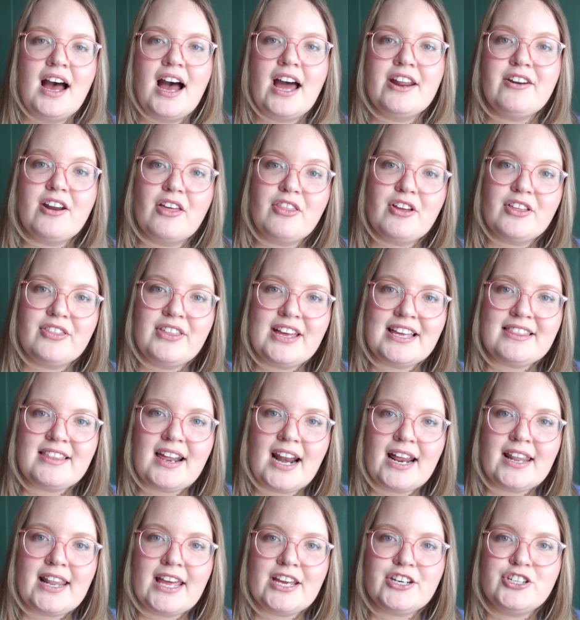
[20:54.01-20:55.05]
Another thing
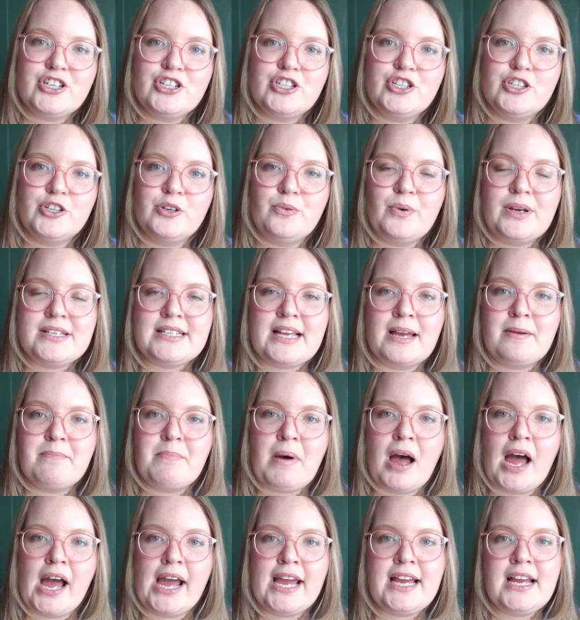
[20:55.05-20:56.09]
that I like to do is I
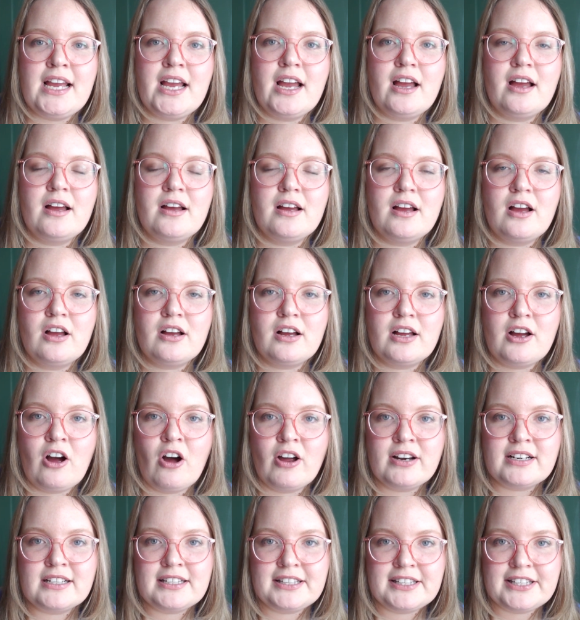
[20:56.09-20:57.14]
buy
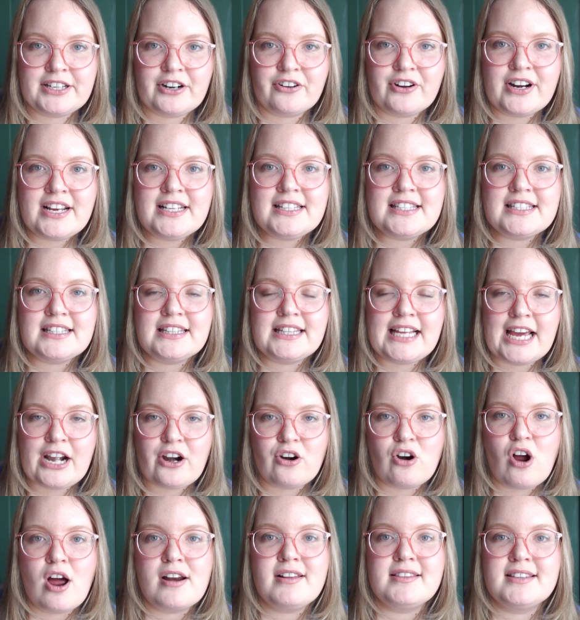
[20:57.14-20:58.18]
on clearance
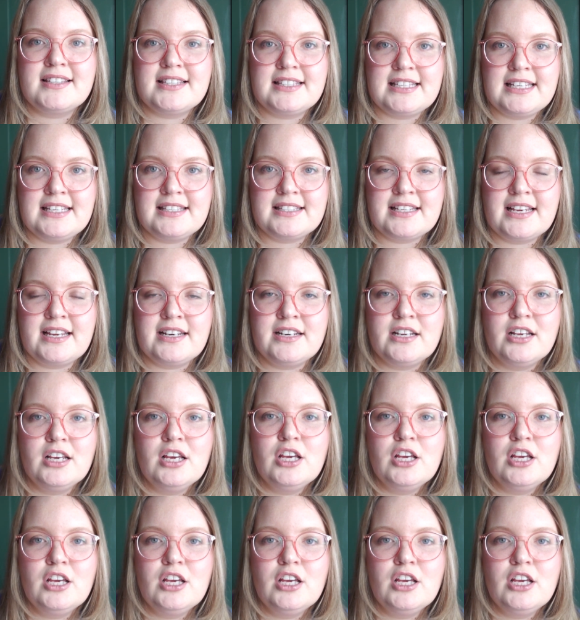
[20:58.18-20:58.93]
later on in the season.